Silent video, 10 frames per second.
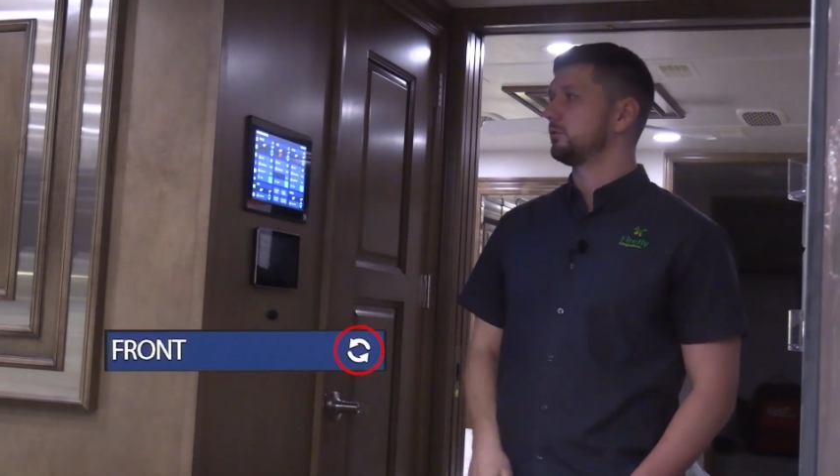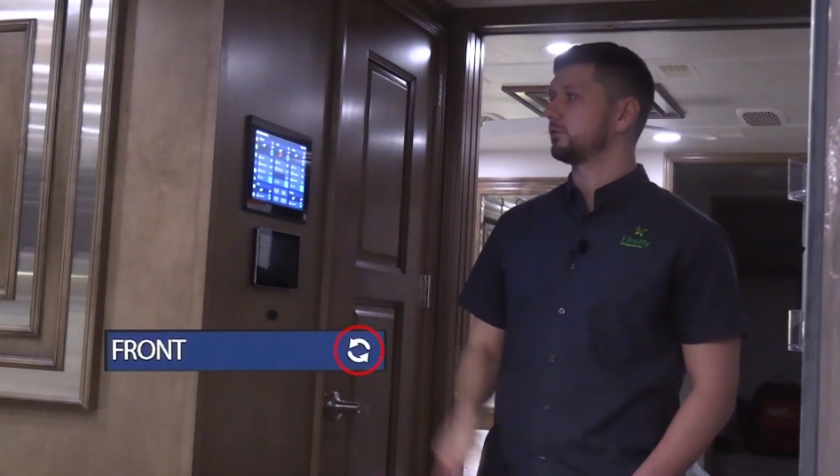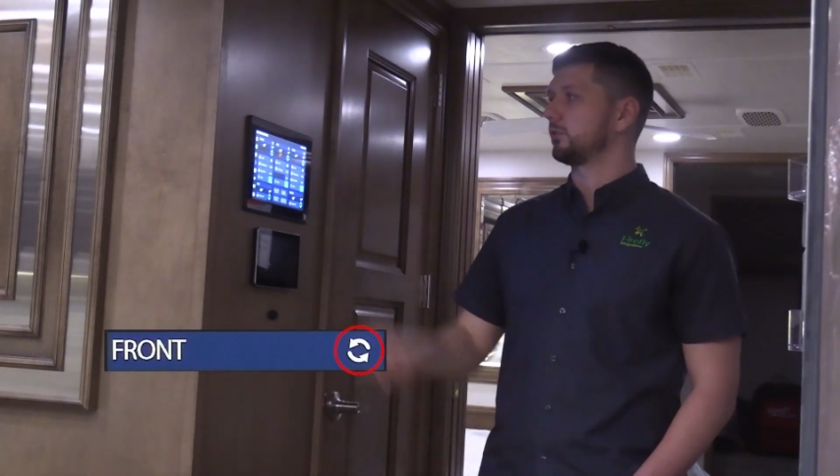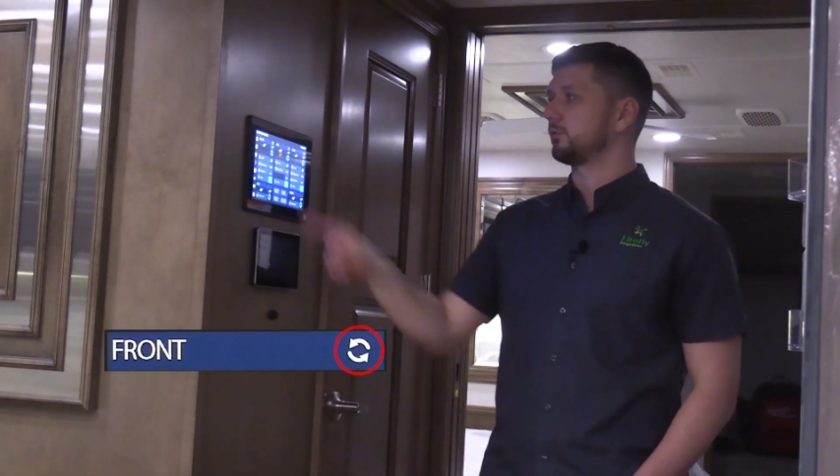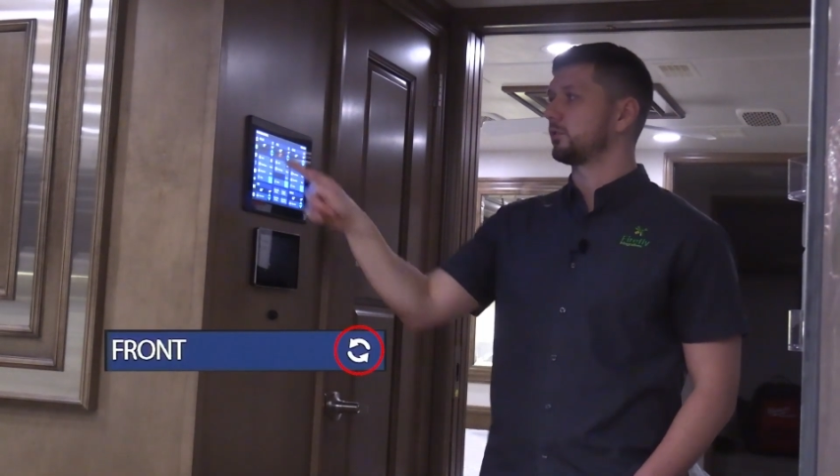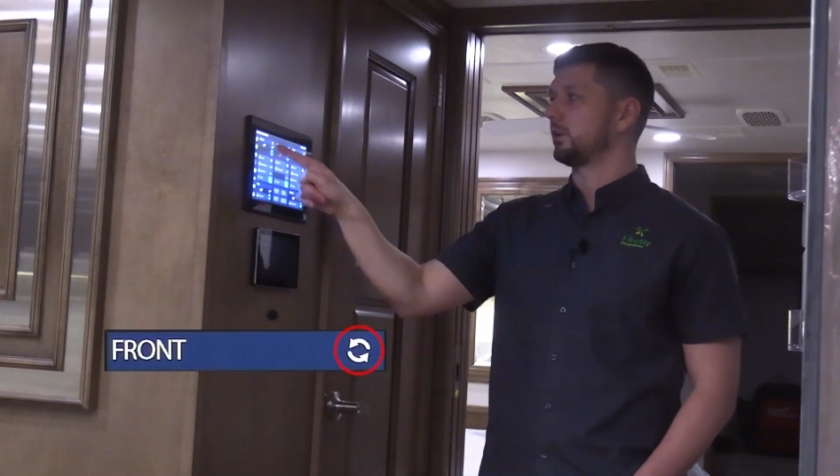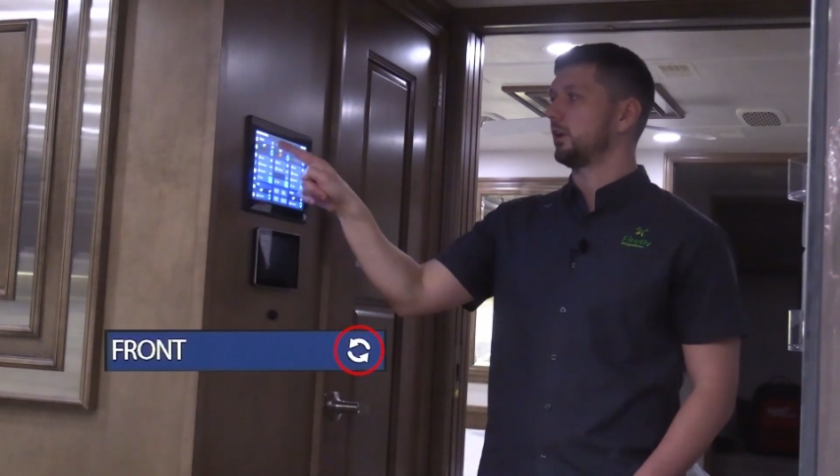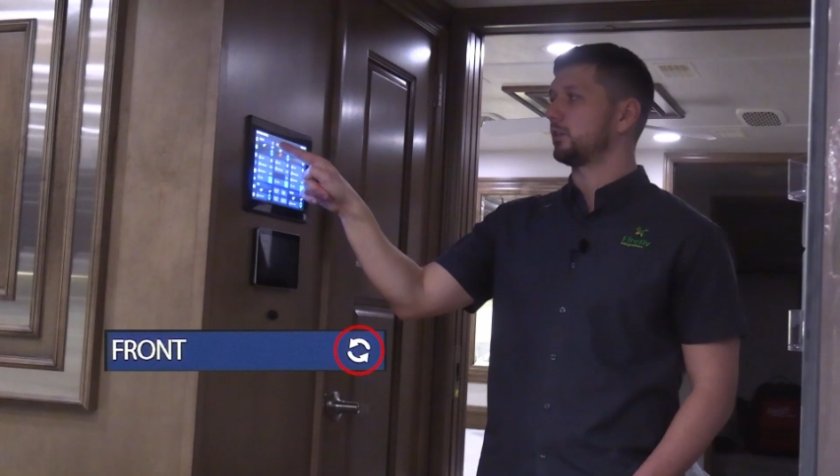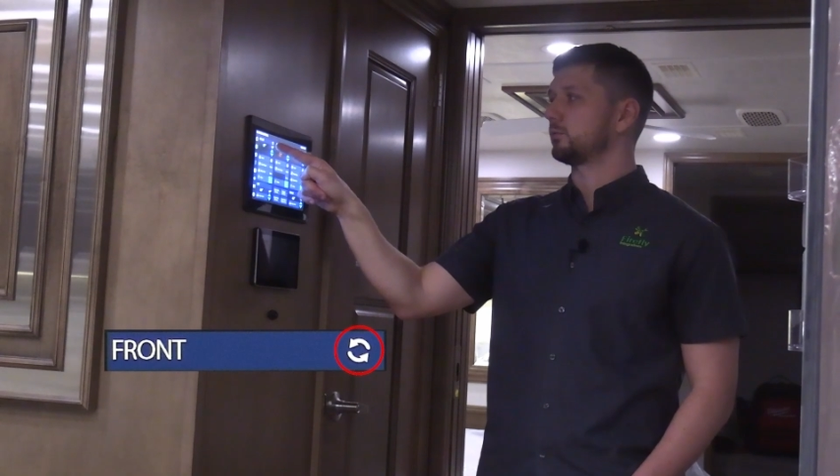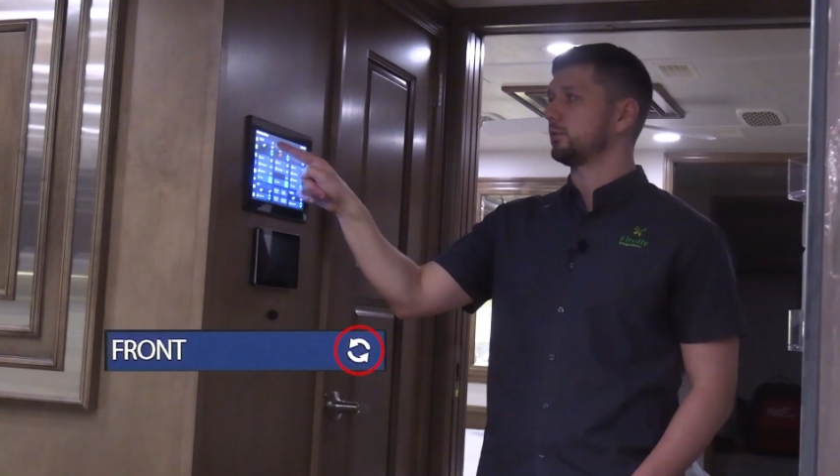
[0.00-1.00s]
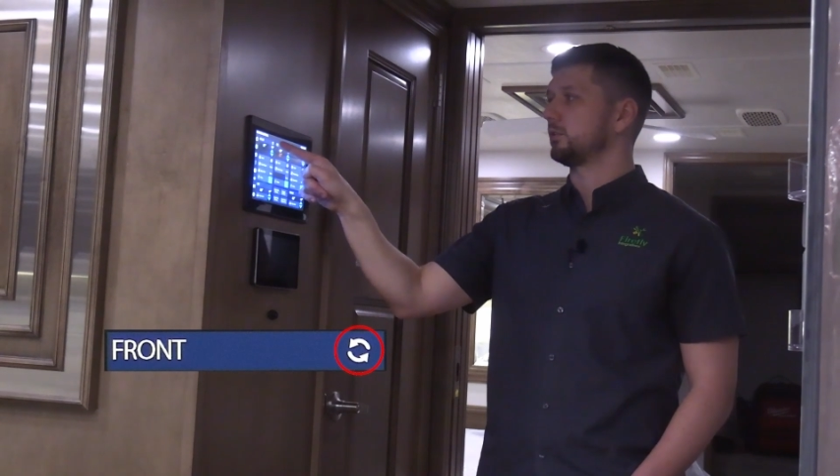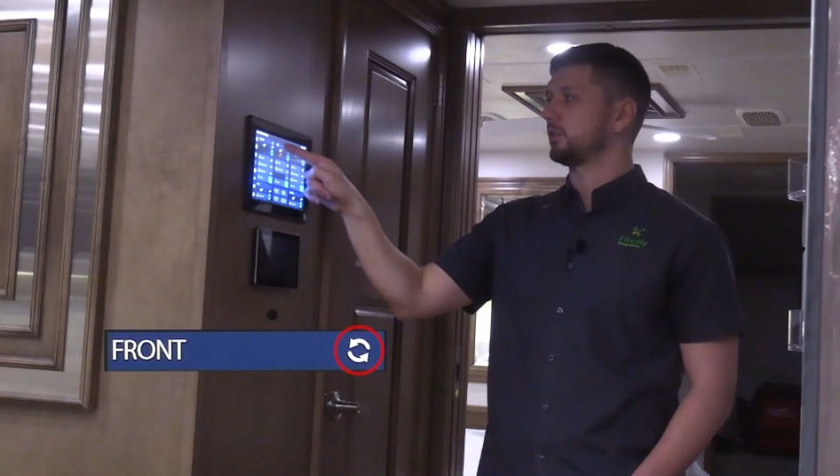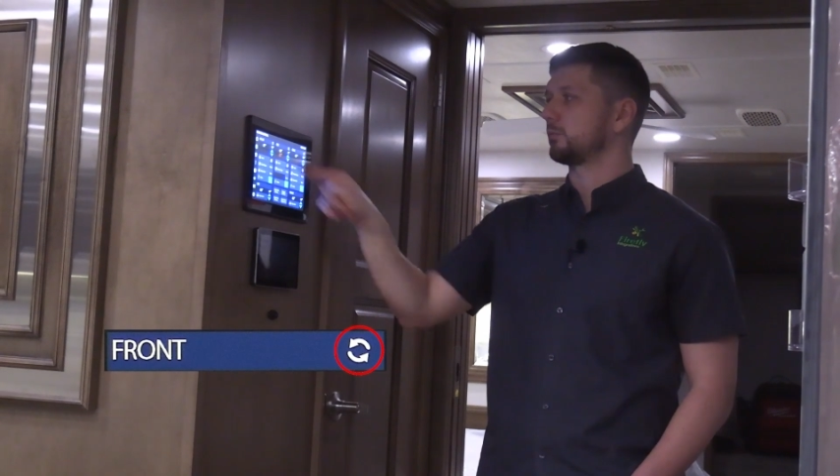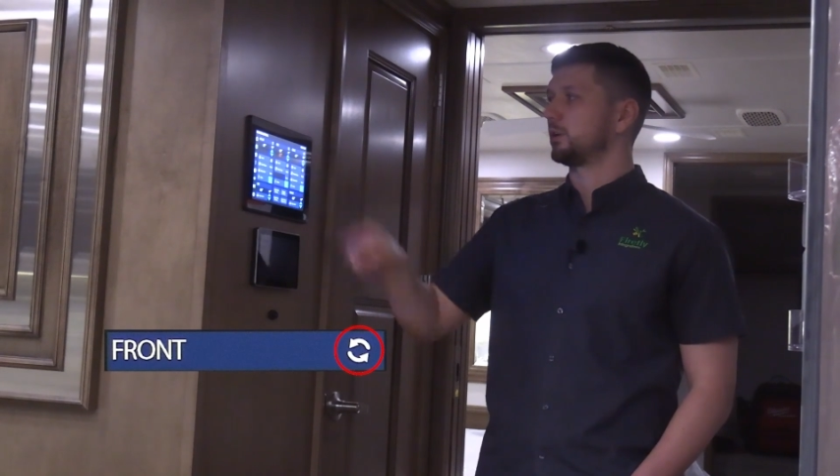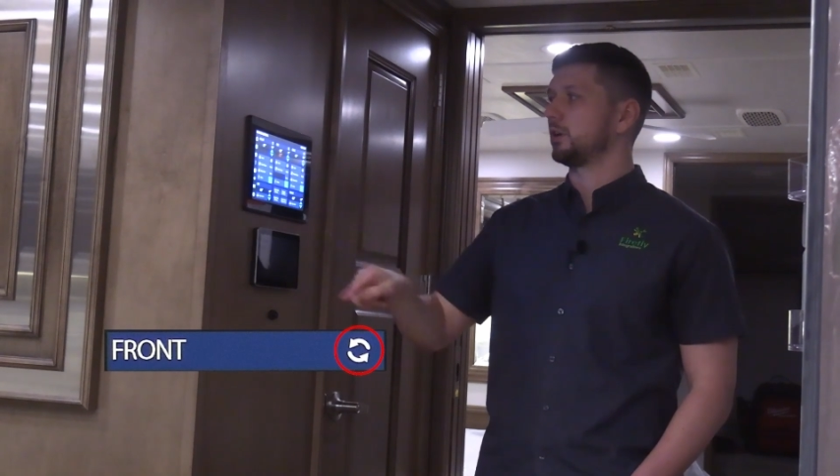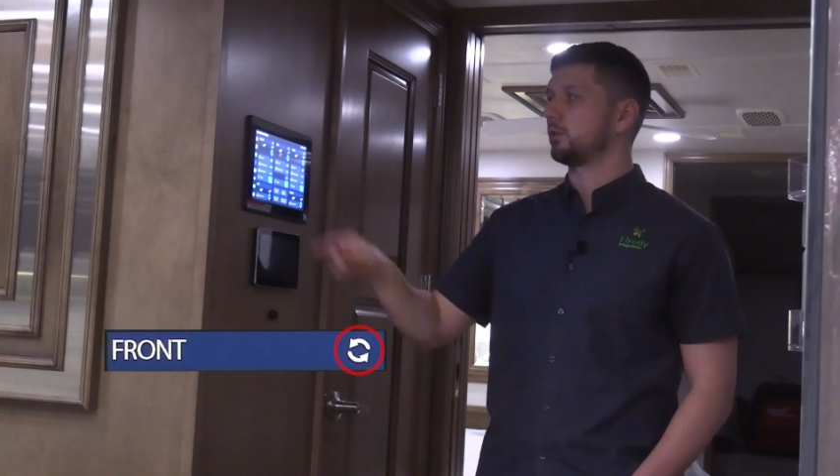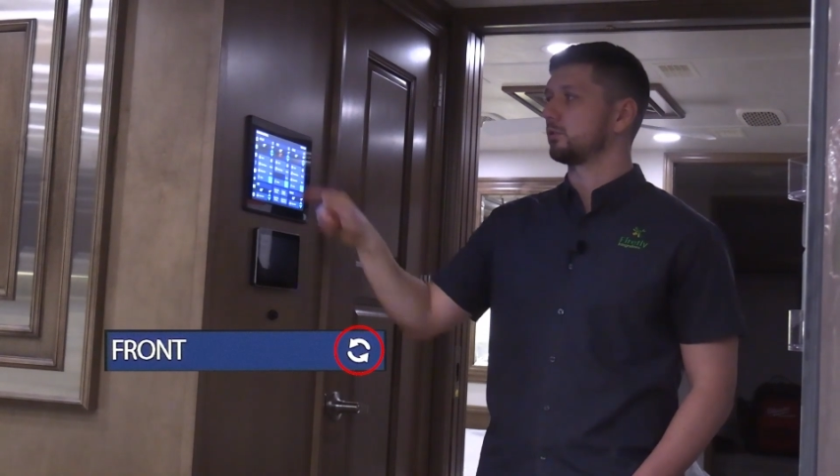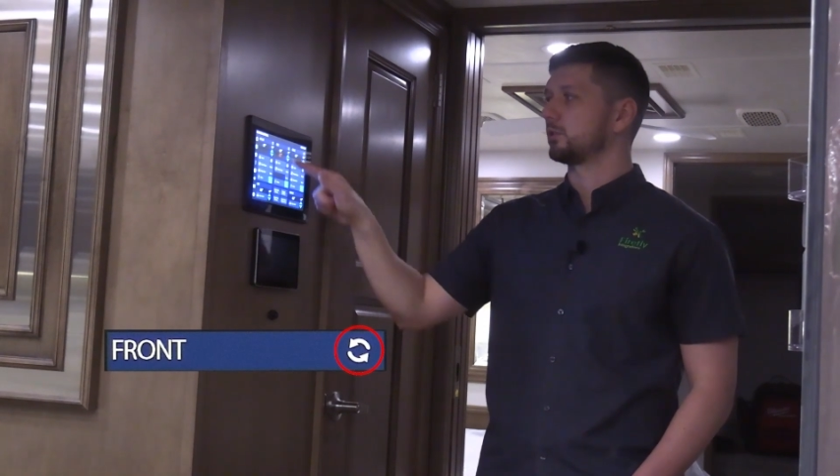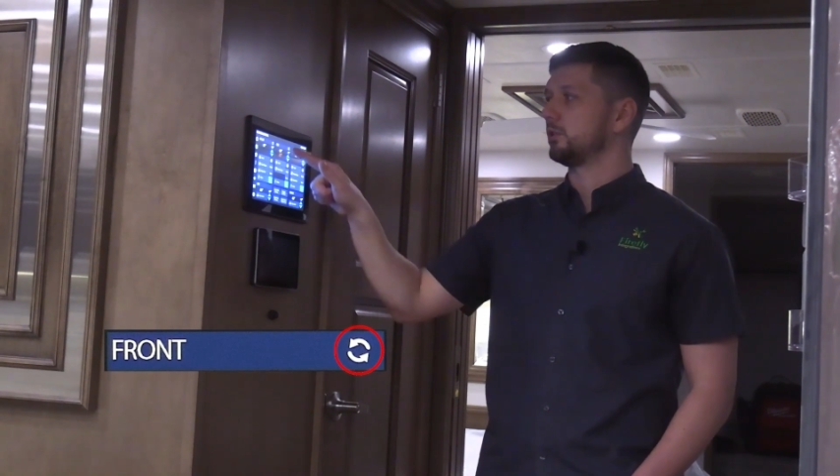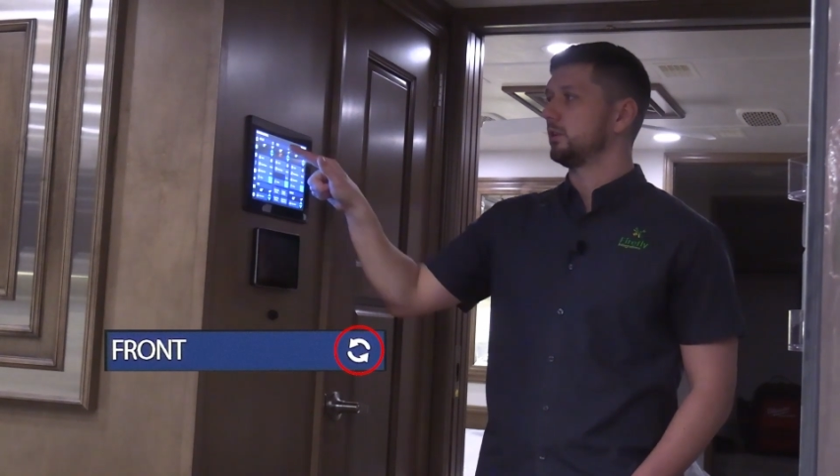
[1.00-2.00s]
So the front has one in the top right hand
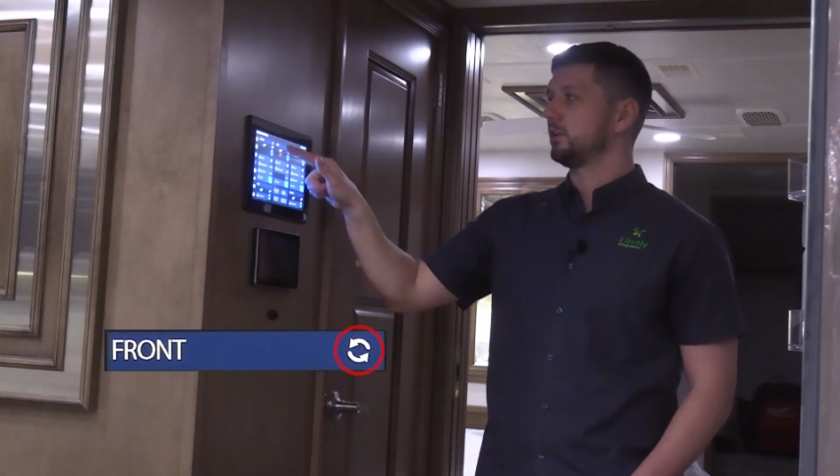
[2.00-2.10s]
corner.